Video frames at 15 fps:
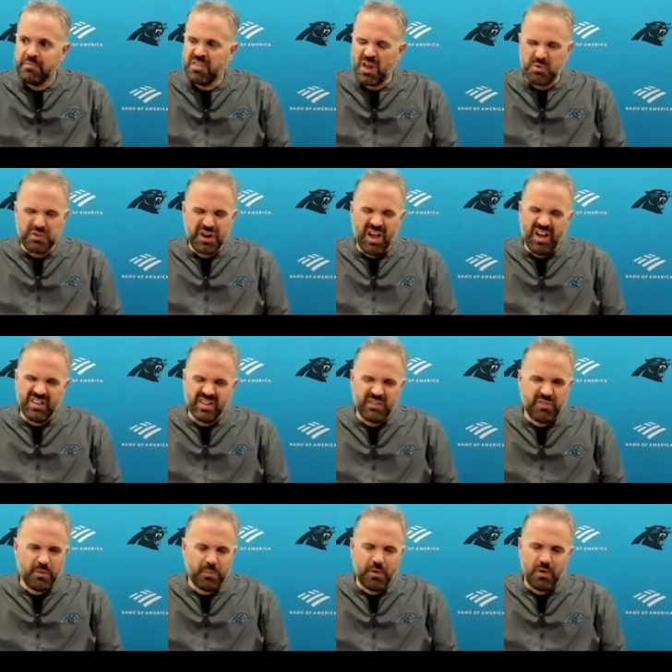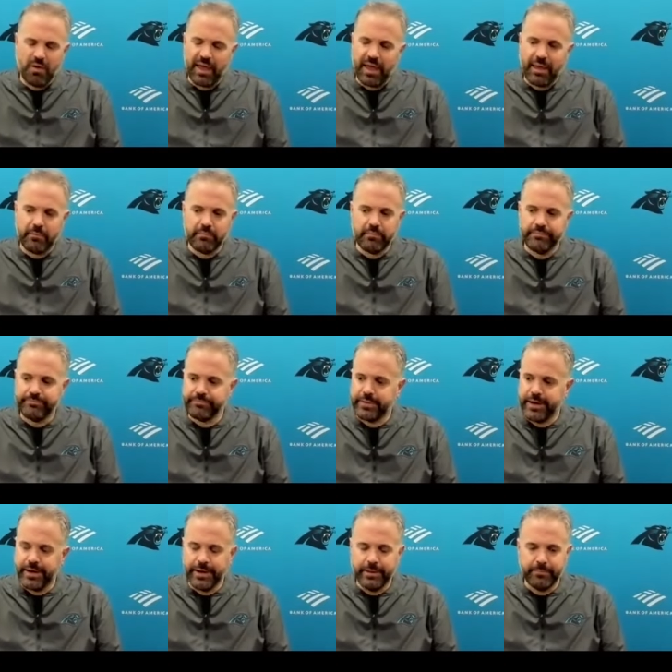Thought it was an ugly football game.
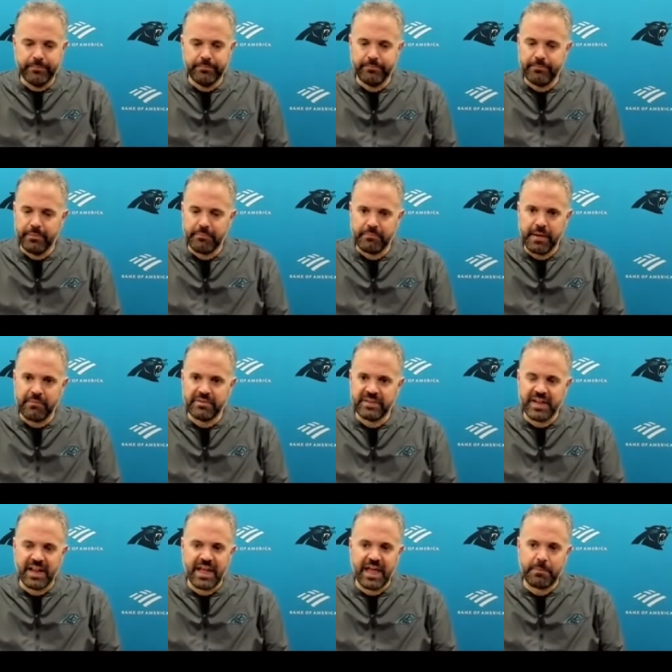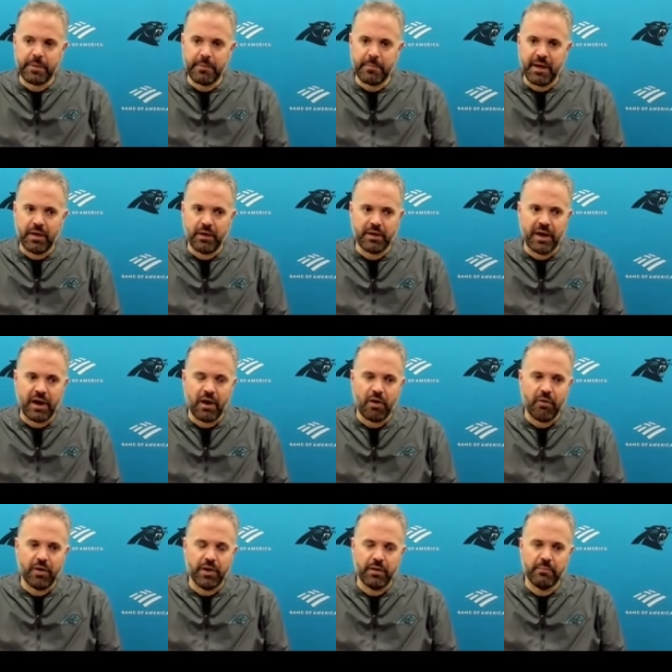Obviously, not happy about
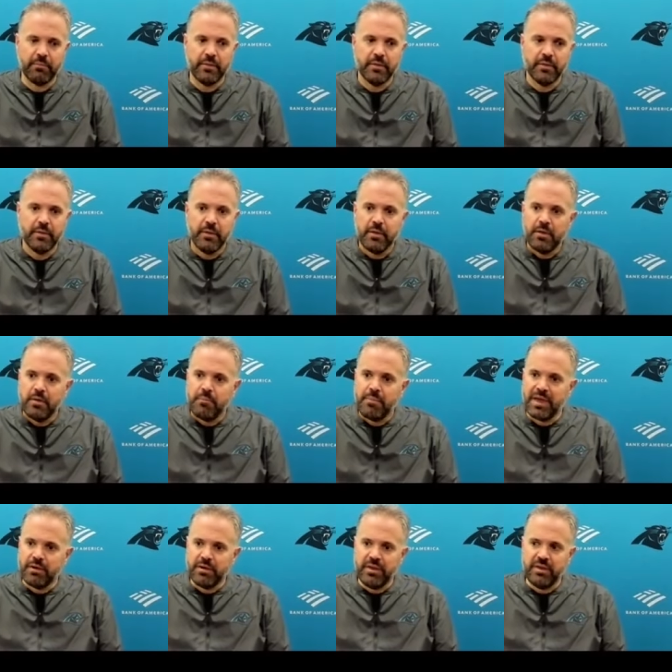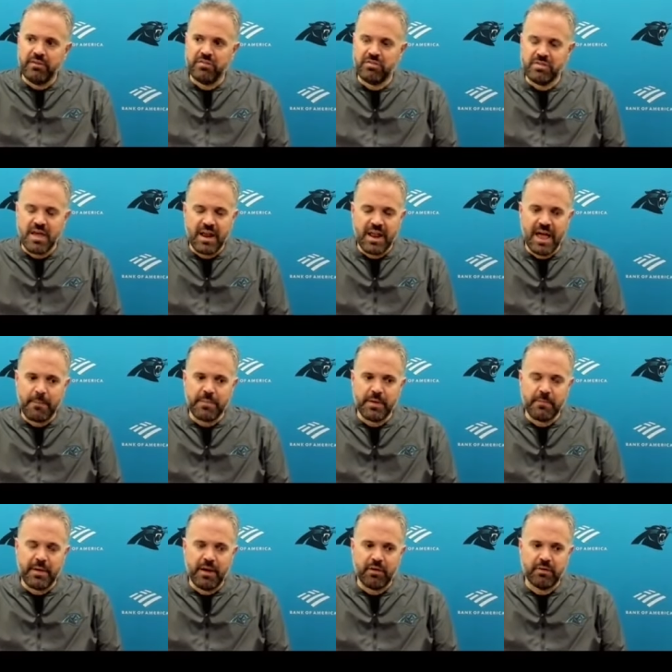our penalties, not happy
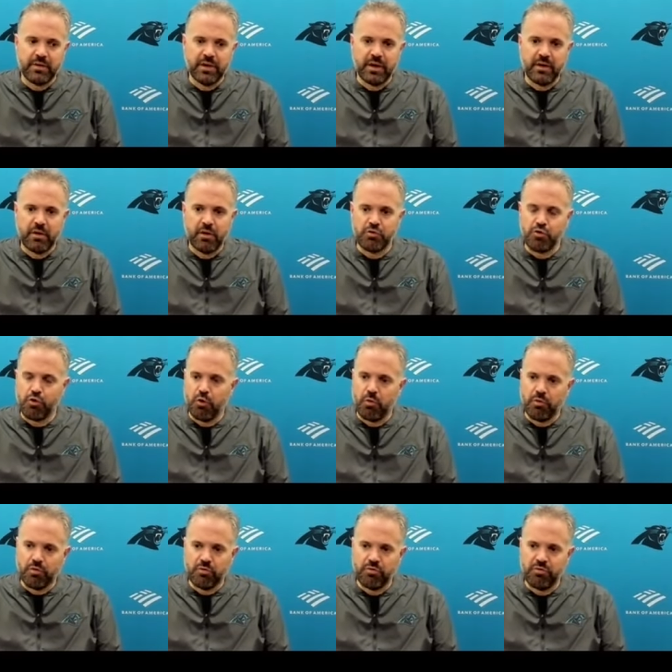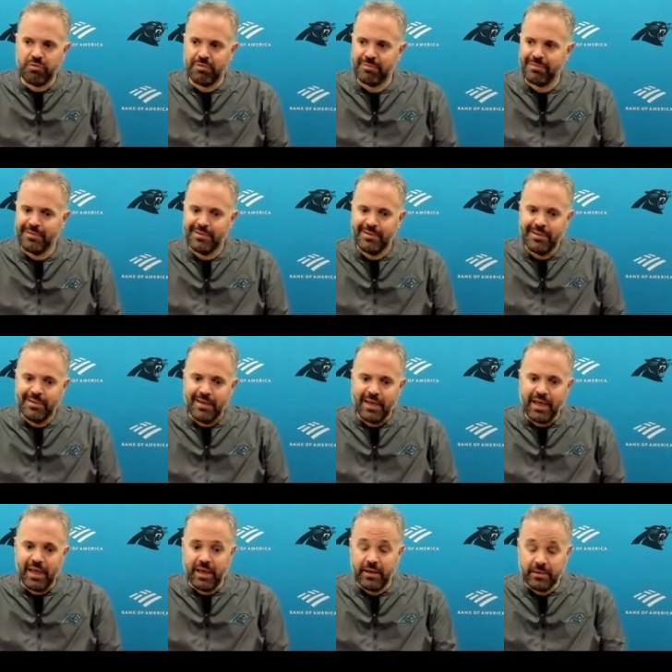about our turnovers.
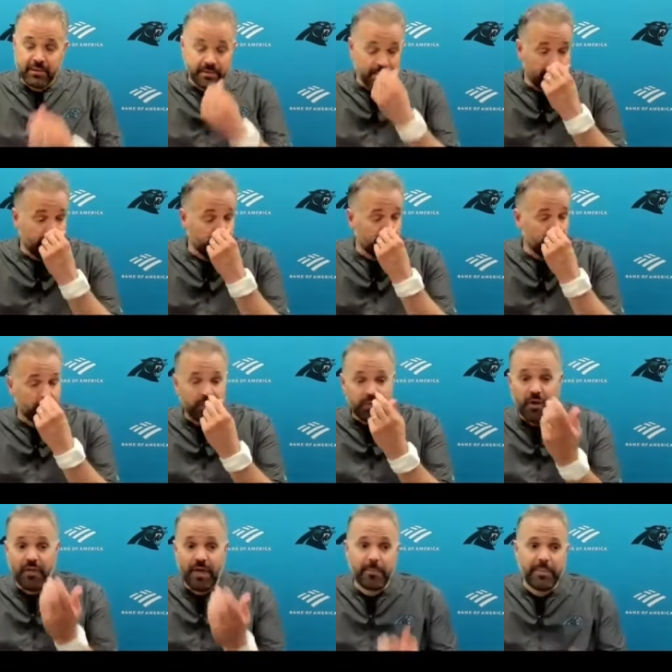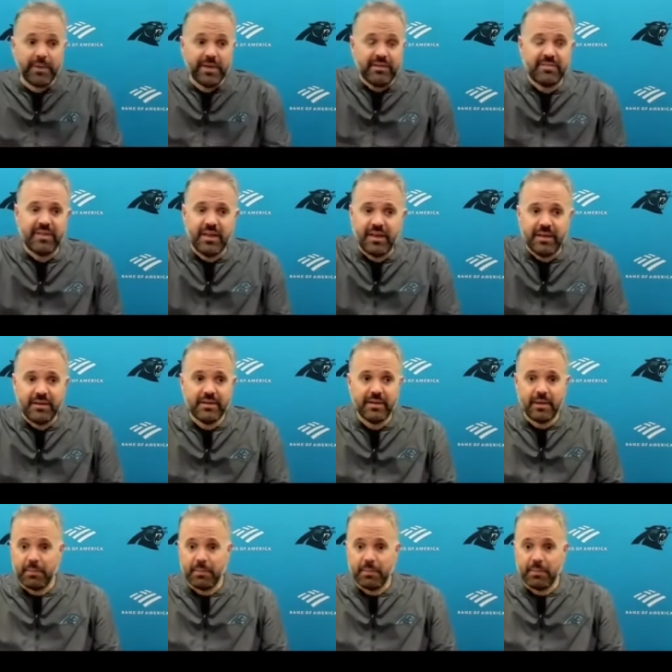And with all that being said,